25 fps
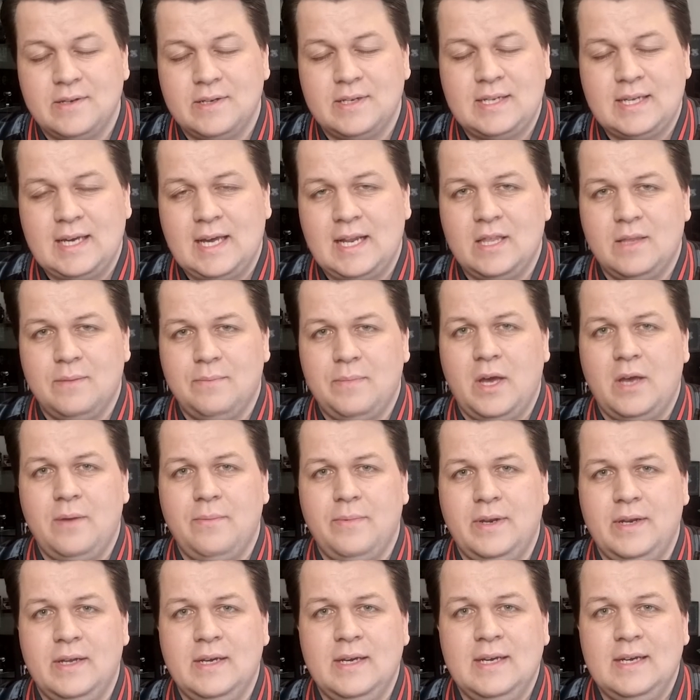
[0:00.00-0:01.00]
sale at the
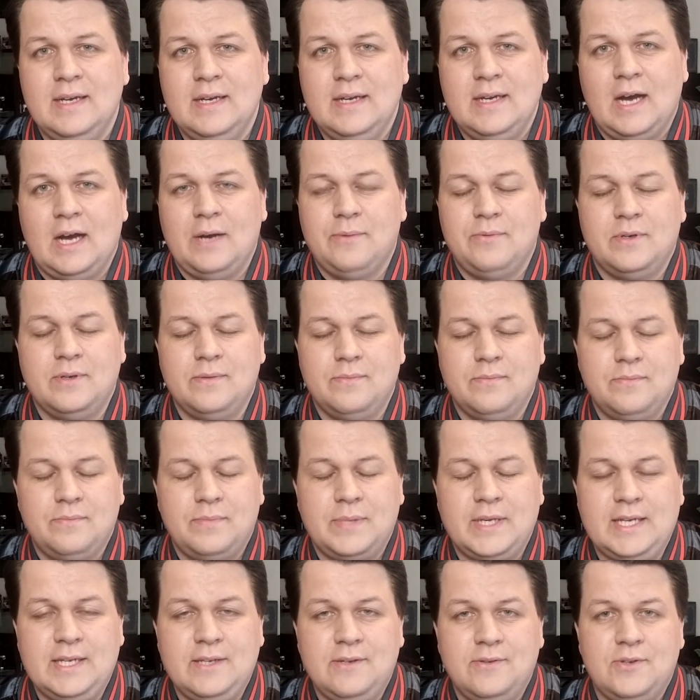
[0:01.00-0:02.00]
moment. I wouldn't
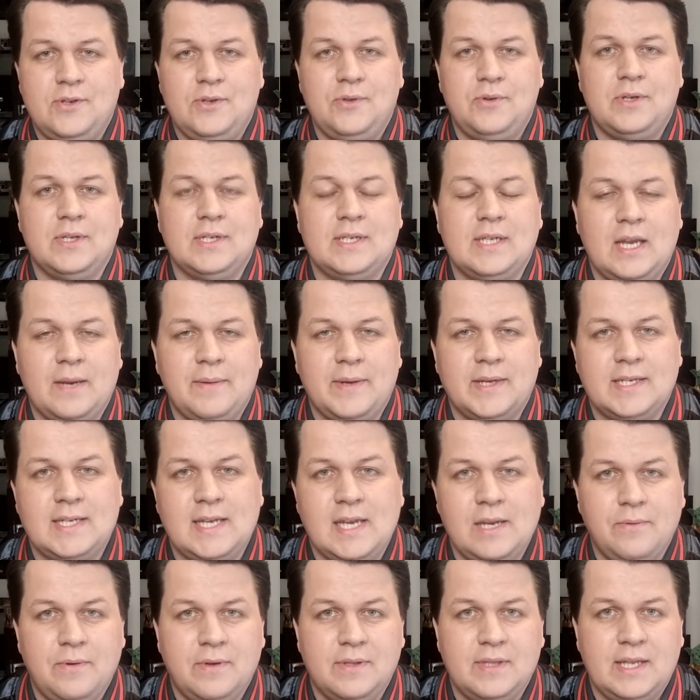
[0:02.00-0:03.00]
be too concerned about
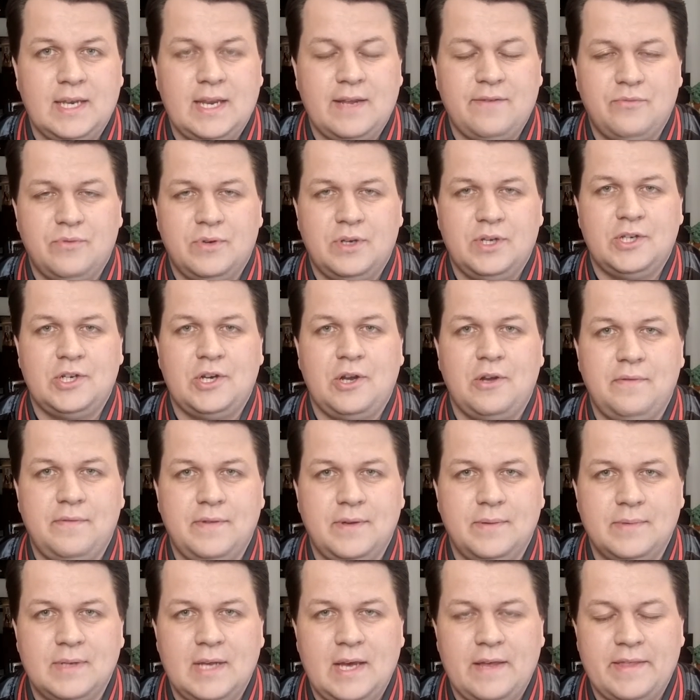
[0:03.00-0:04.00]
seeing it. Well, they never want to show
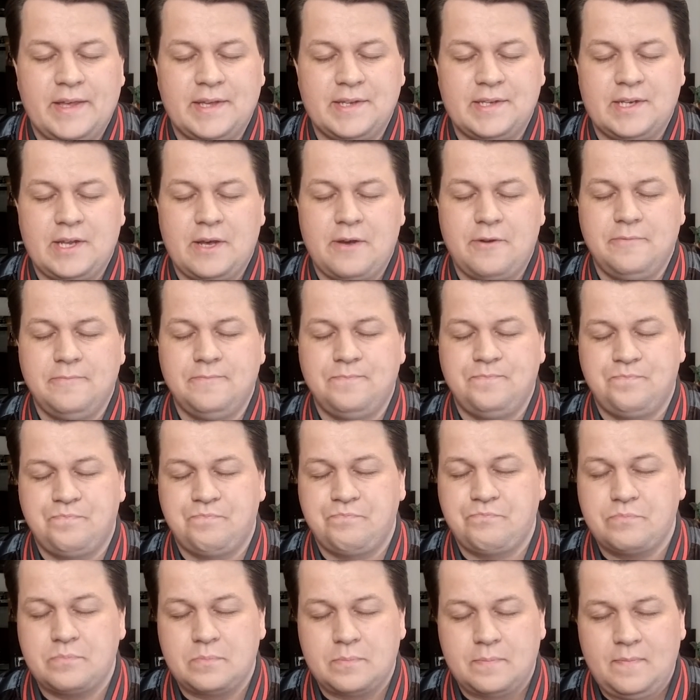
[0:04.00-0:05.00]
films like that. So
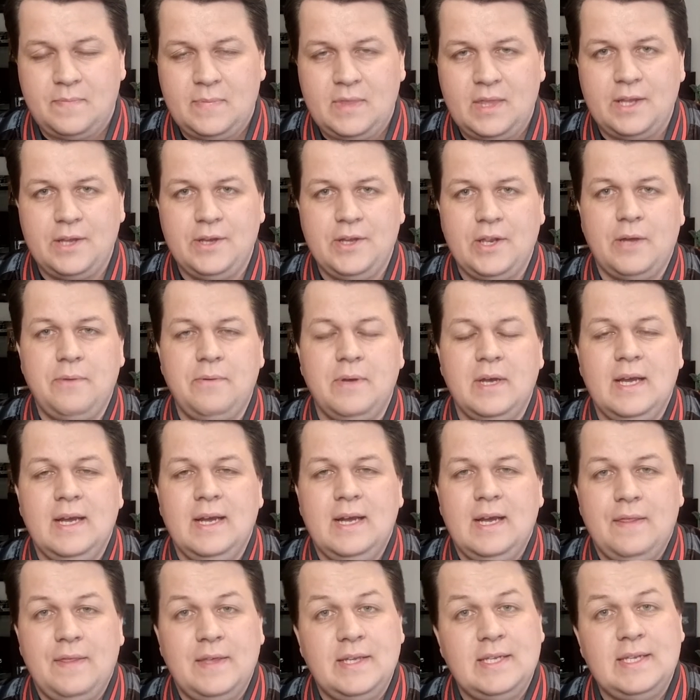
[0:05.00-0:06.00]
You know,
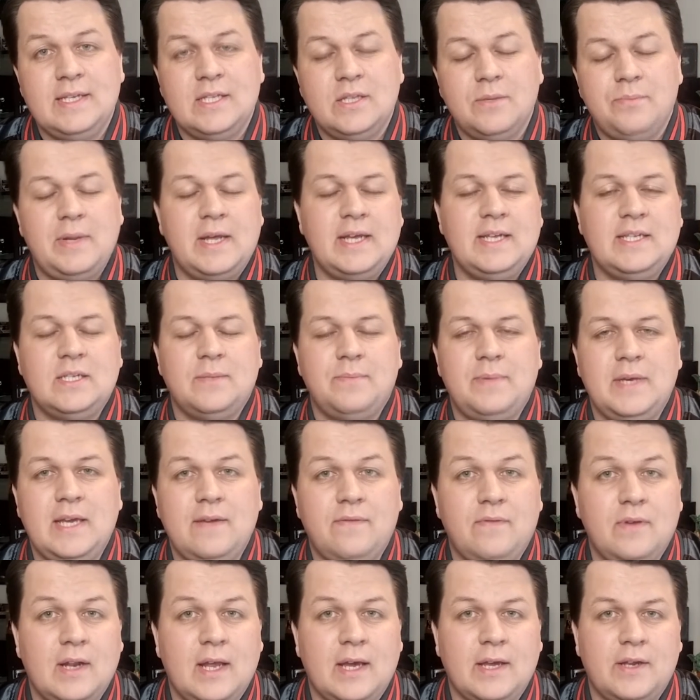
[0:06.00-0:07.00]
this is the place to be if
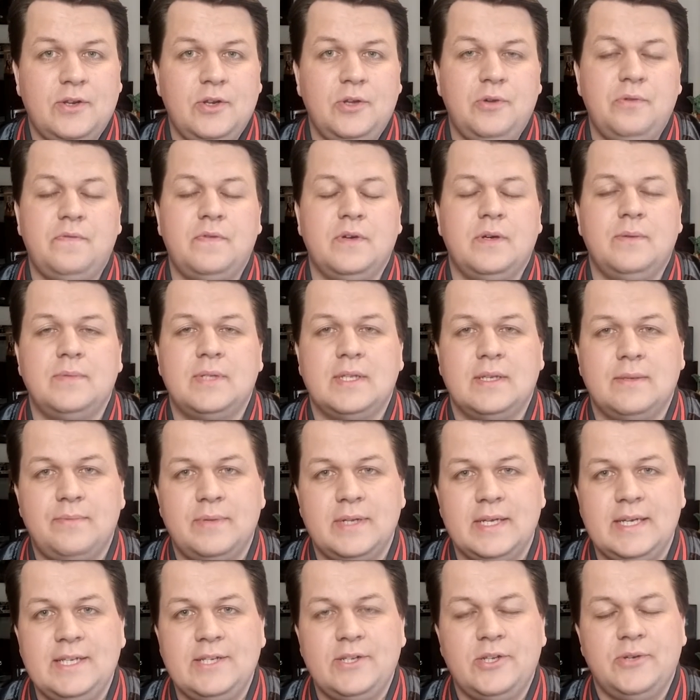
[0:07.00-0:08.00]
you like new films, then
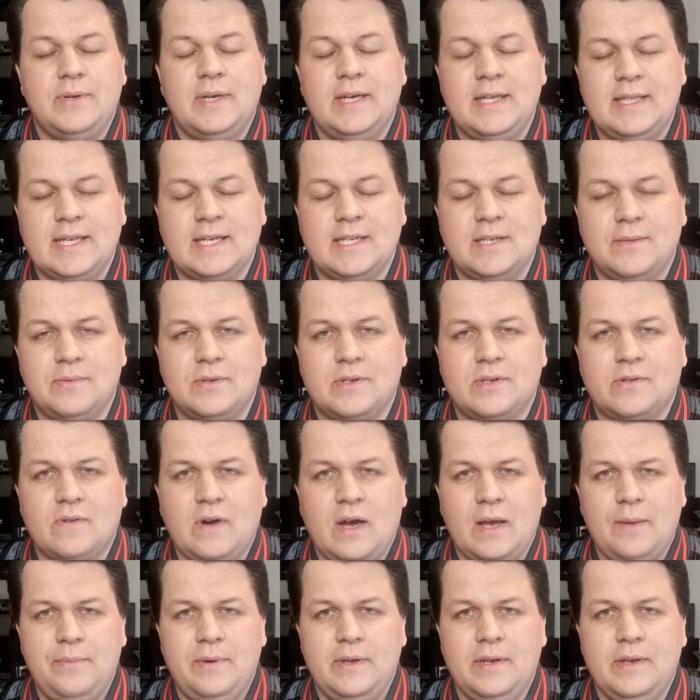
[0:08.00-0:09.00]
please do hit that
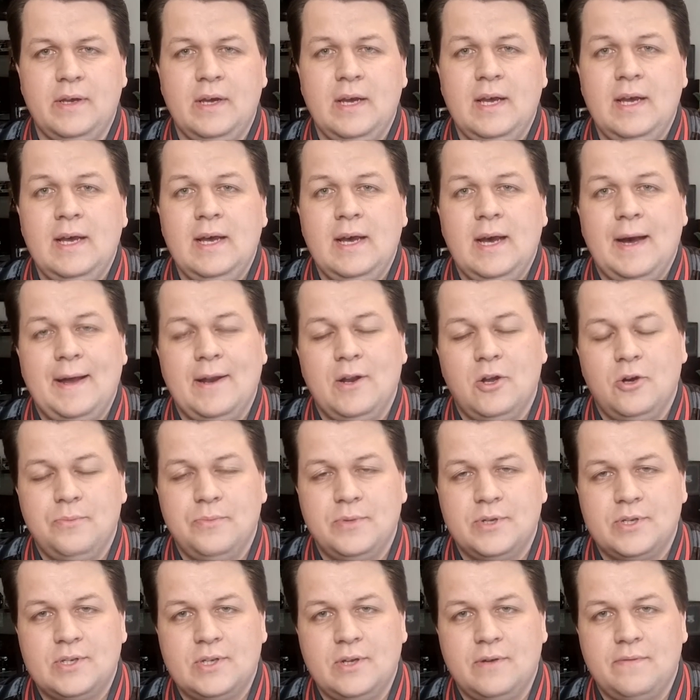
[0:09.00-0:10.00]
subscribe button. A lot
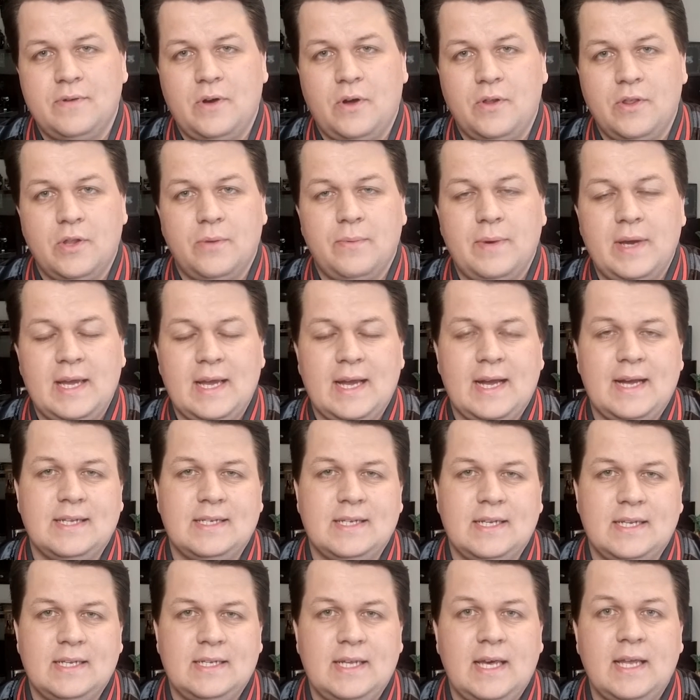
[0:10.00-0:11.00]
more stuff on the way, as
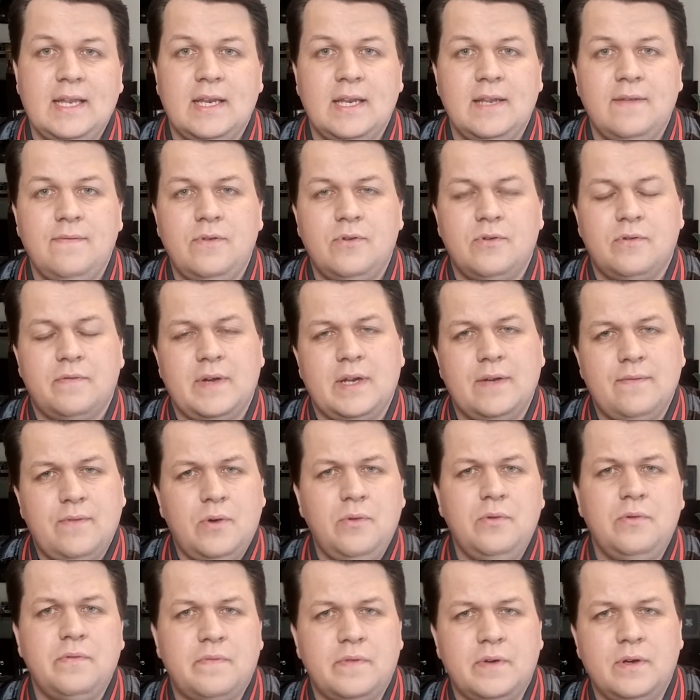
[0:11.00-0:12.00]
I said. And if you're a fan of
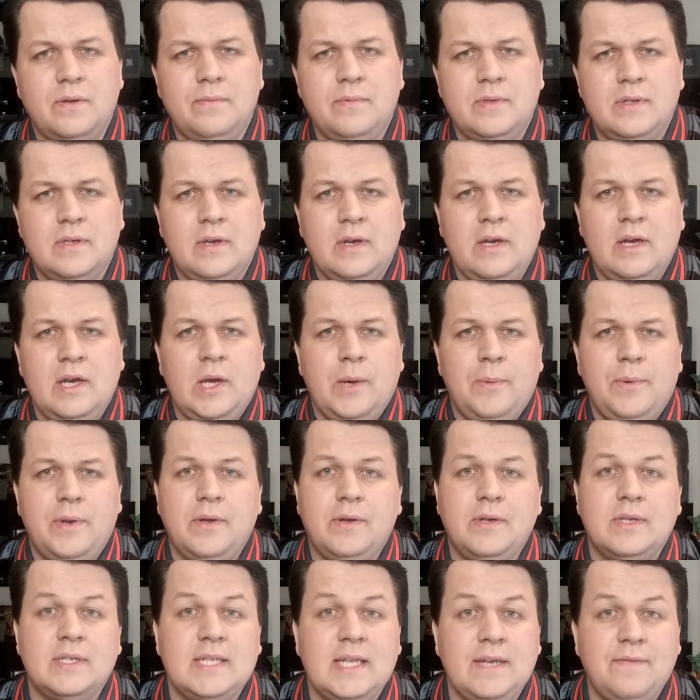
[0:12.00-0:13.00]
older films, we're
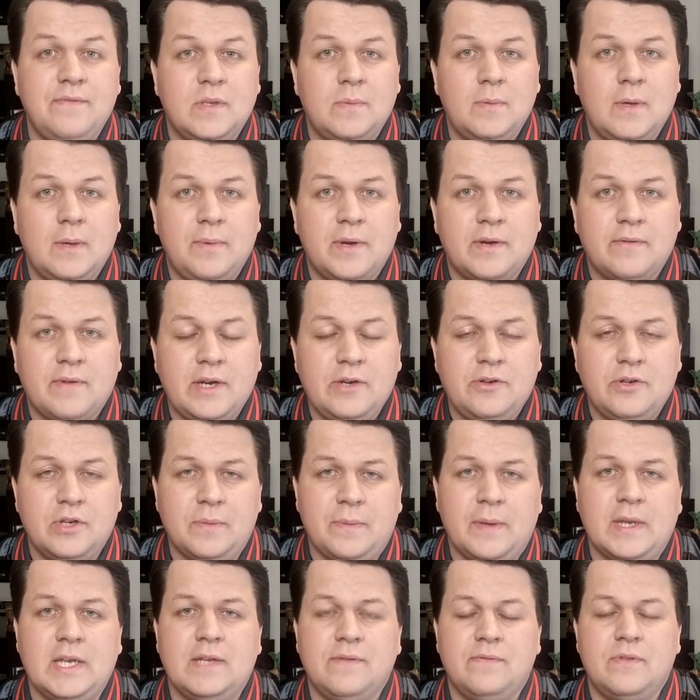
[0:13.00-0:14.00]
doing Steven Spielberg
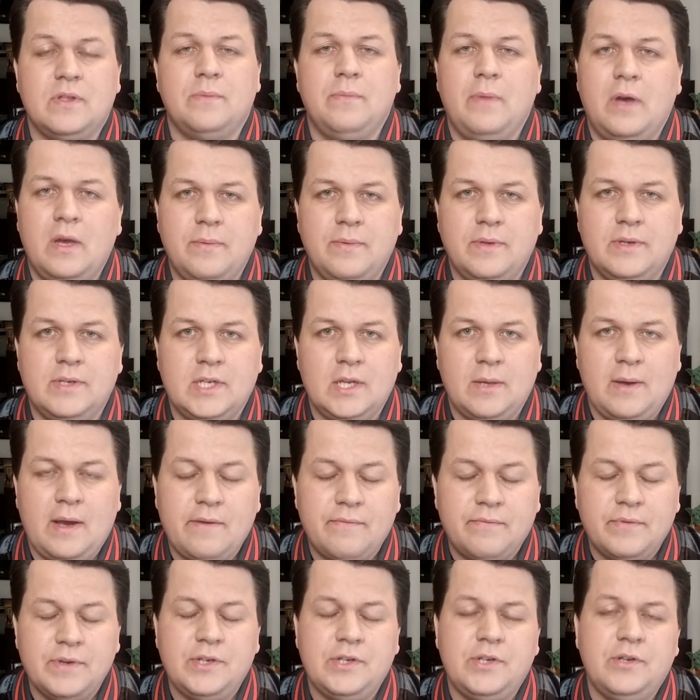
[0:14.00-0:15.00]
retrospective at the moment. So
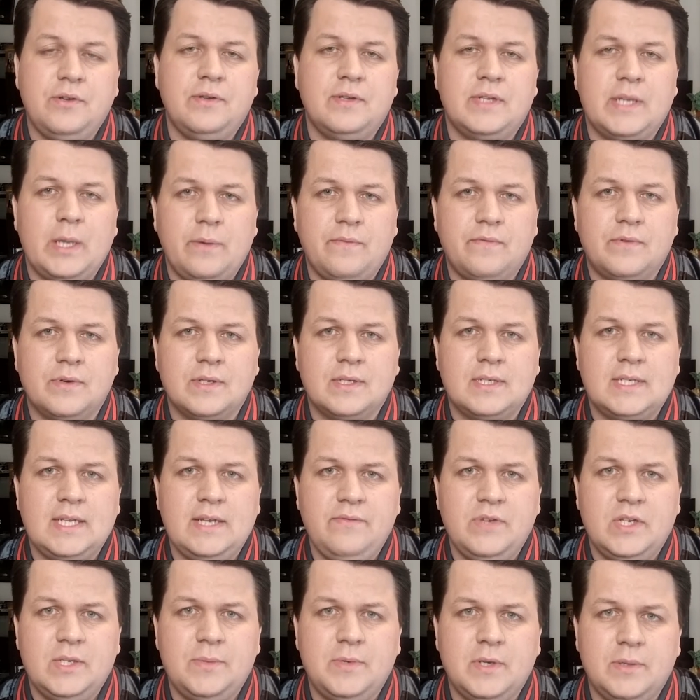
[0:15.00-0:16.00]
every Tuesday, we've got a
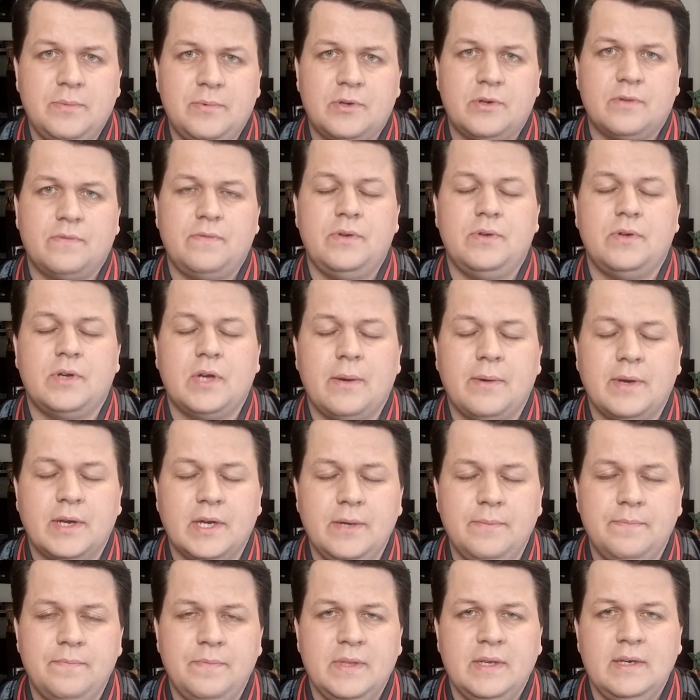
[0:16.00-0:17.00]
Steven Spielberg review going
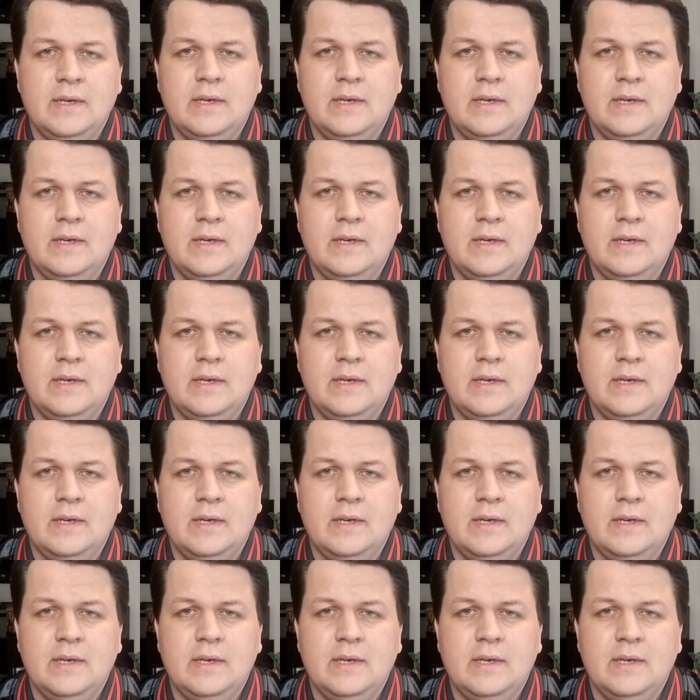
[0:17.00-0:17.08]
up.